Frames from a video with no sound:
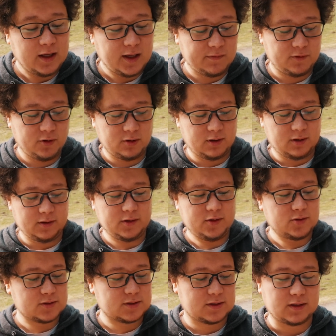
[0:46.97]
If you're
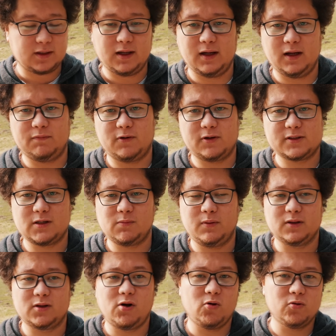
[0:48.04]
used, for
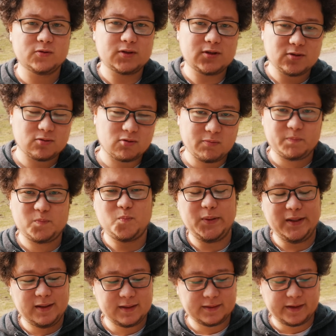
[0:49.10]
example, Go 2
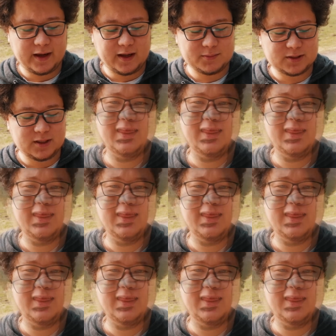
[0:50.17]
peanut cams,